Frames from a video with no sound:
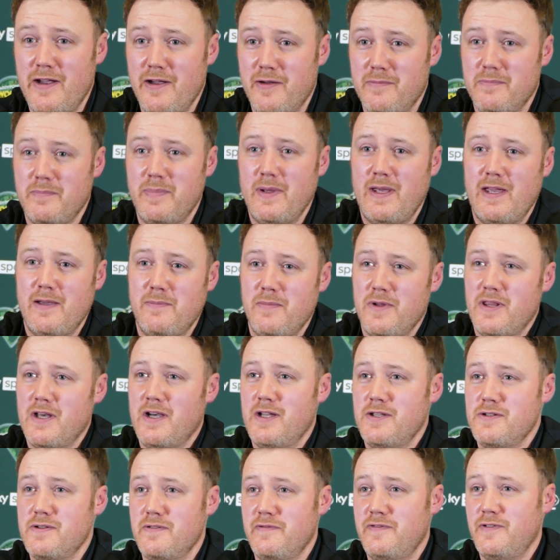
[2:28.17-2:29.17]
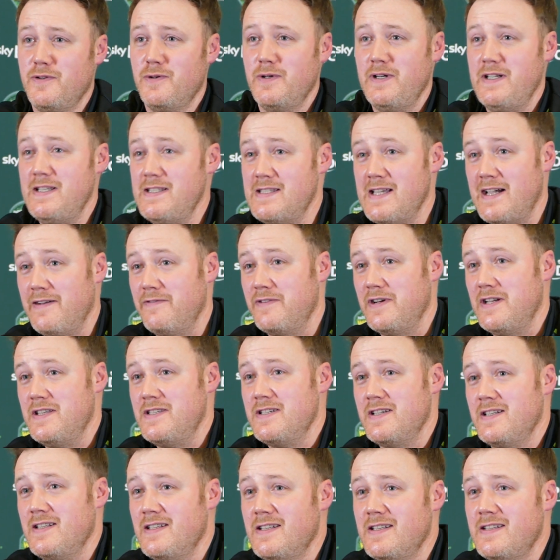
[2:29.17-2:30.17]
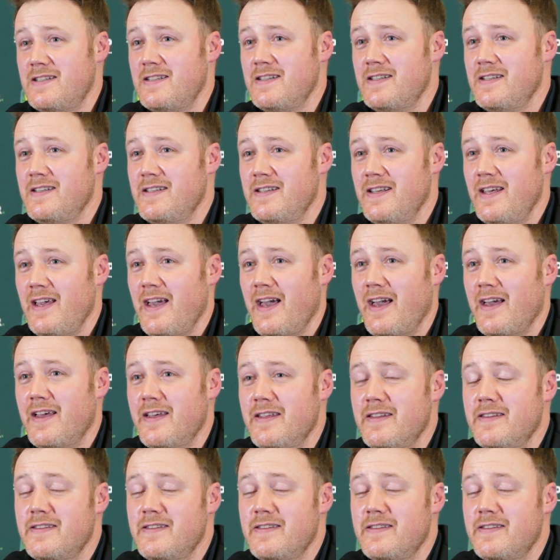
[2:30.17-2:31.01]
and beat him with 114 average, and yeah,